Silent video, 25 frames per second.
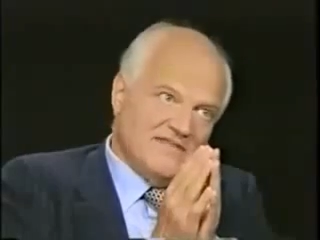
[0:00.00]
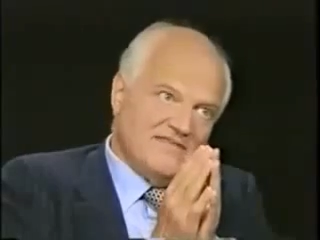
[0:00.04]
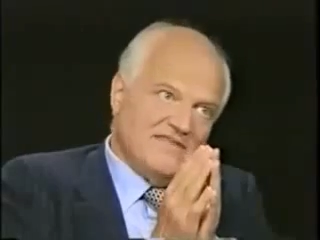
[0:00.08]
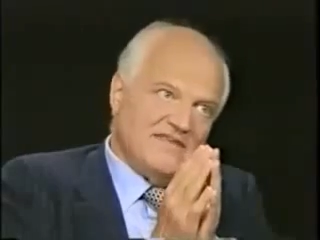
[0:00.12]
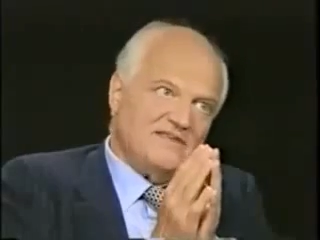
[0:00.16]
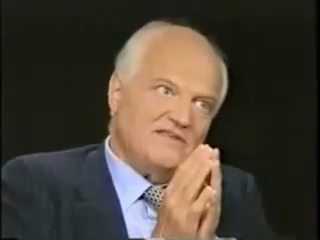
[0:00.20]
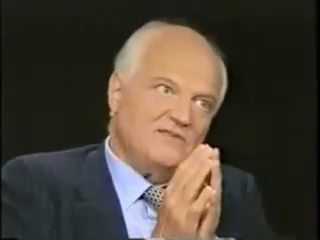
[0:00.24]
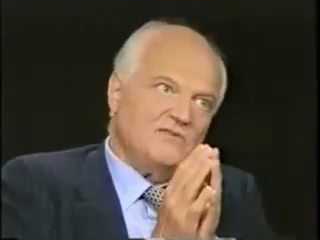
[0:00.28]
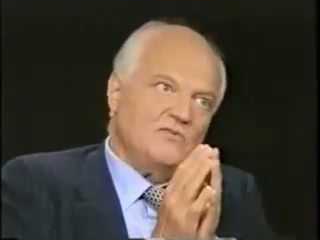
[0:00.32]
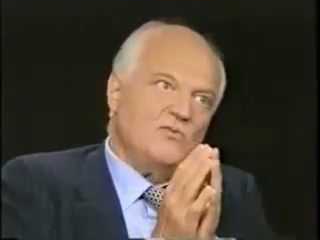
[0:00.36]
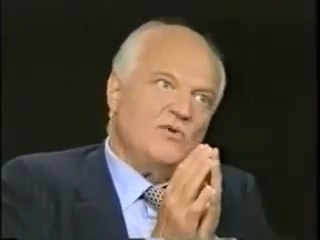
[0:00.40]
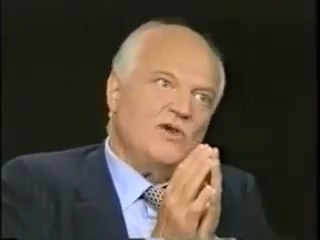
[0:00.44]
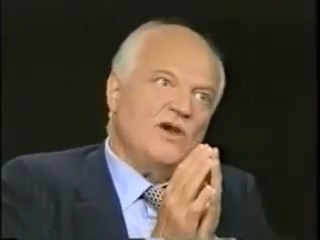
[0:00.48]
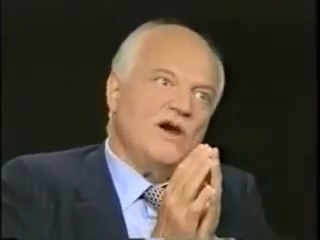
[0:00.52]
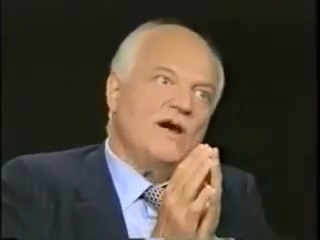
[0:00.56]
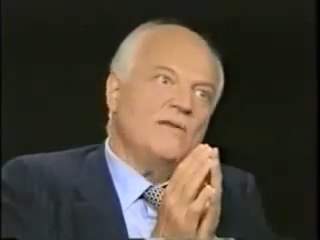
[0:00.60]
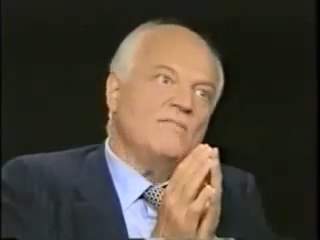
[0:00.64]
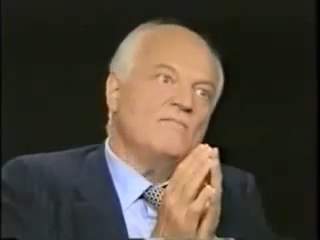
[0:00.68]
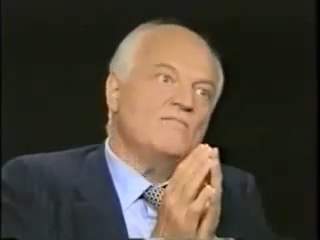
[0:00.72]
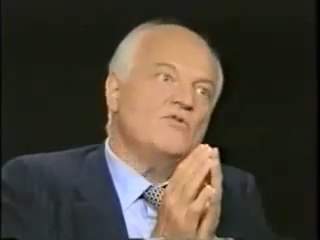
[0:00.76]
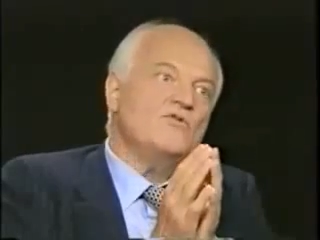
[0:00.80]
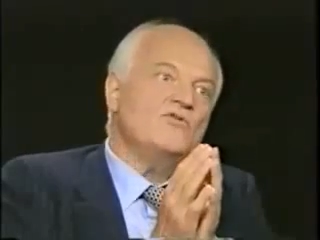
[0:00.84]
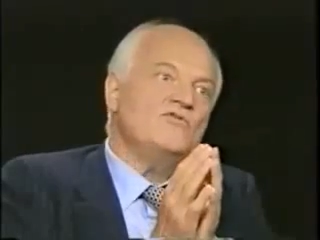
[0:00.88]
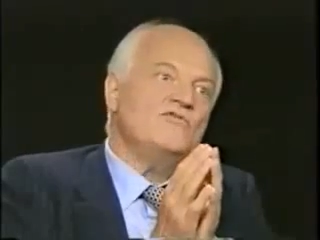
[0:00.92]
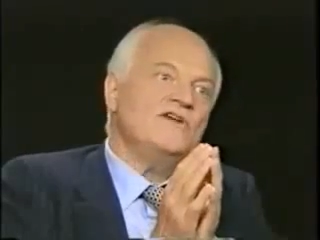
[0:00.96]
I think that we
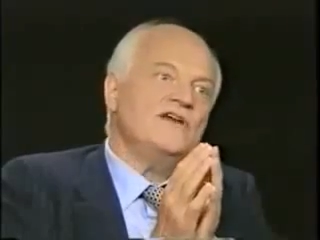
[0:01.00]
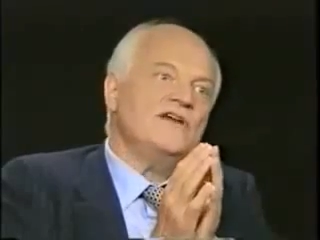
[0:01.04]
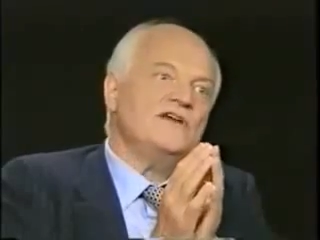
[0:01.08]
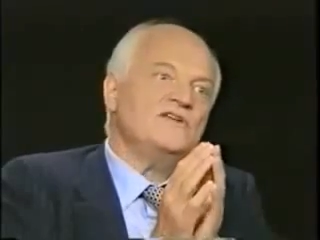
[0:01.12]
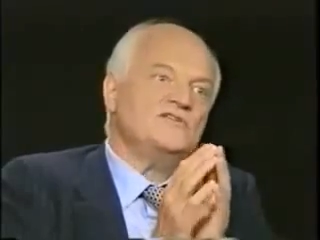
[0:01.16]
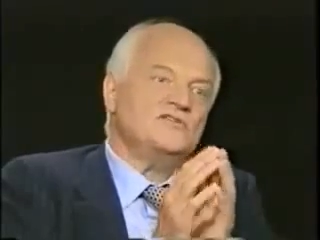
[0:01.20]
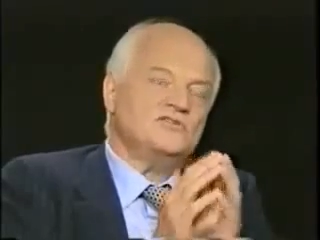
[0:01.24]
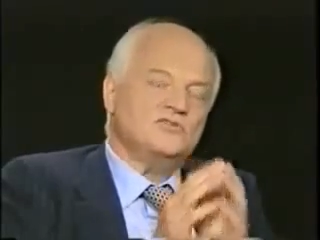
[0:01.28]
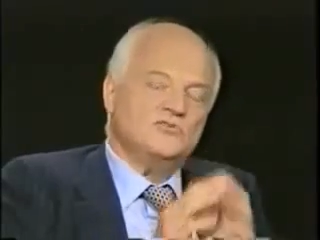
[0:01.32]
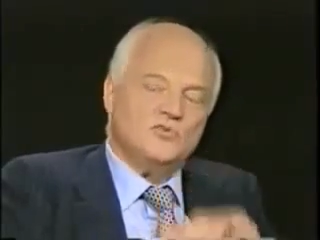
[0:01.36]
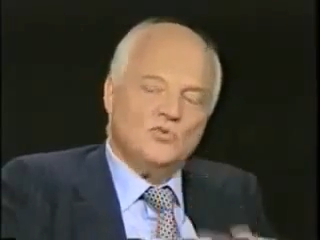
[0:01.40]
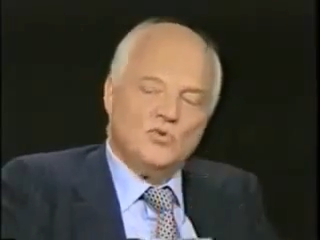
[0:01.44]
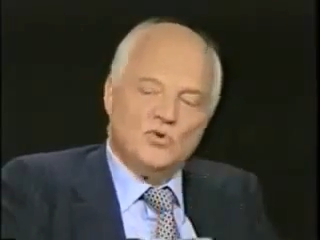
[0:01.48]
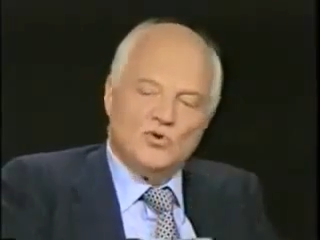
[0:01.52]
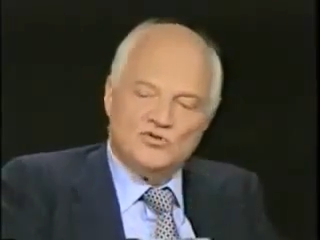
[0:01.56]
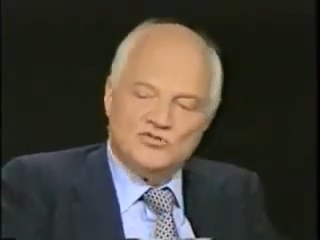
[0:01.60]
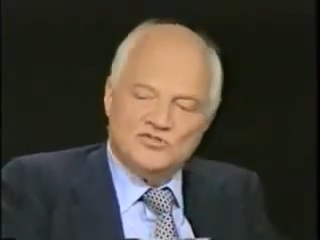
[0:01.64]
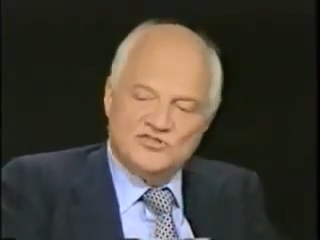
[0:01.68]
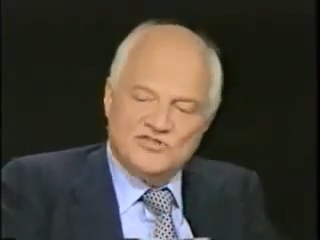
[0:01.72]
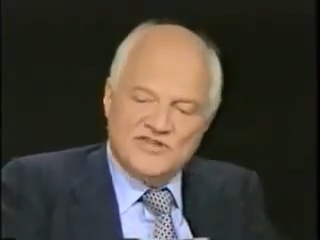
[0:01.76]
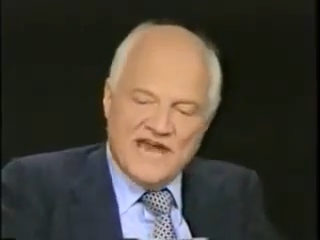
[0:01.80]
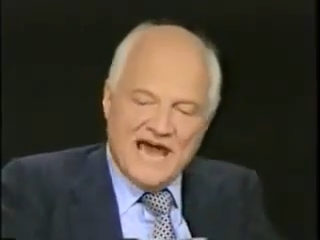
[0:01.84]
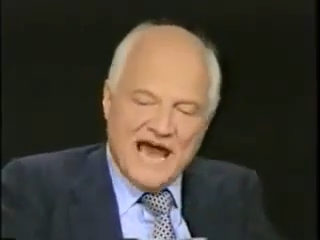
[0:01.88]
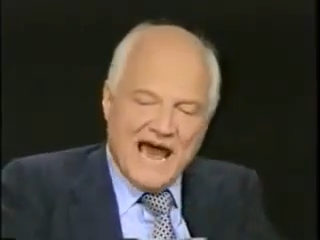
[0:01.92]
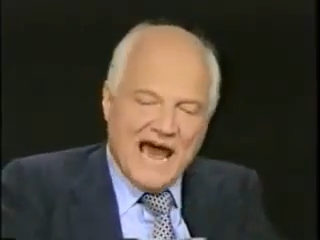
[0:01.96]
are moving
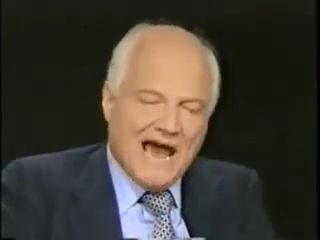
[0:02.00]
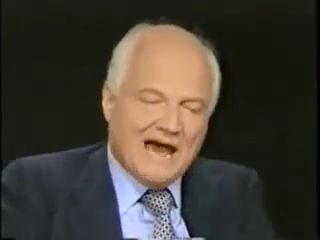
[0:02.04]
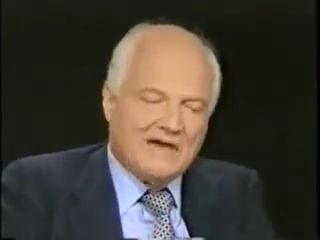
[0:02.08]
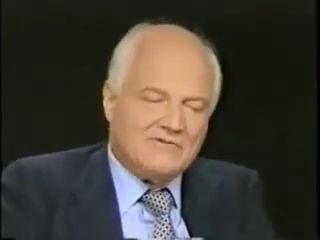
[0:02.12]
towards the